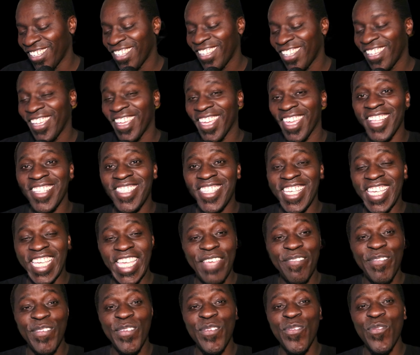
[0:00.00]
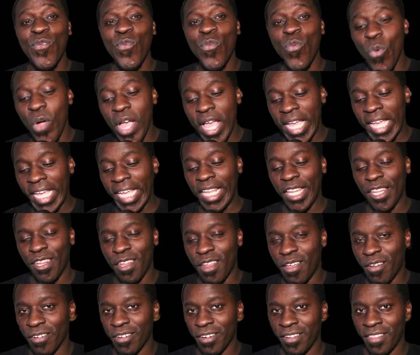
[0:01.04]
it'll take even way
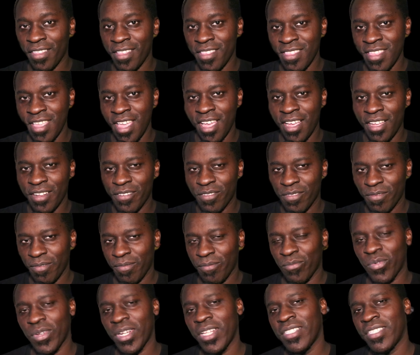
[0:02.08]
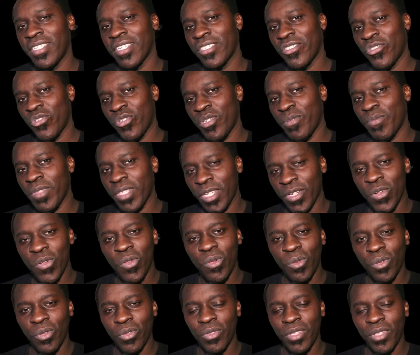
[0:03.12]
longer than that when it's extremely
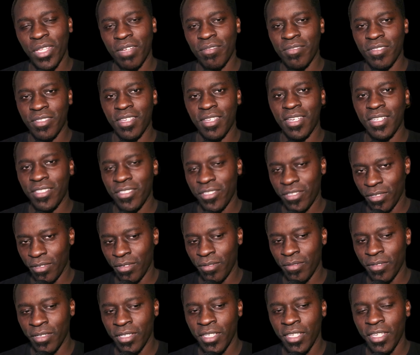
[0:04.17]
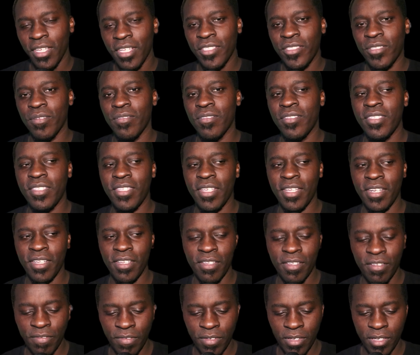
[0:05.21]
cold outside too. So instead
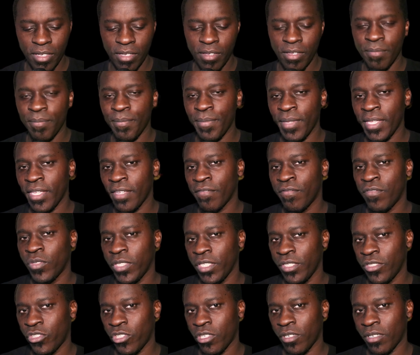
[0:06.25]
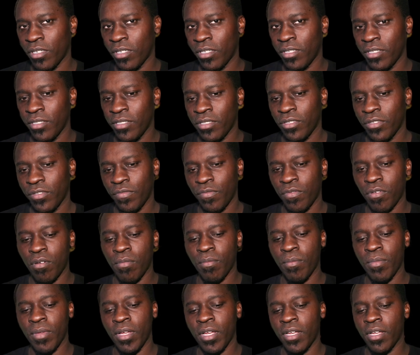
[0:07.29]
of being fully charged from
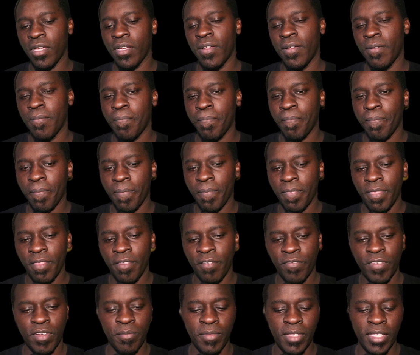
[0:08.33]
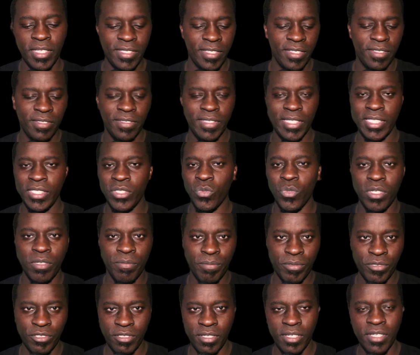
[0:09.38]
let's just say
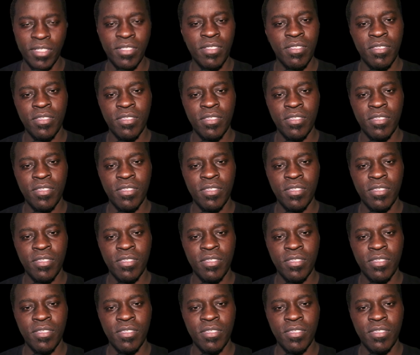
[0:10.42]
20%,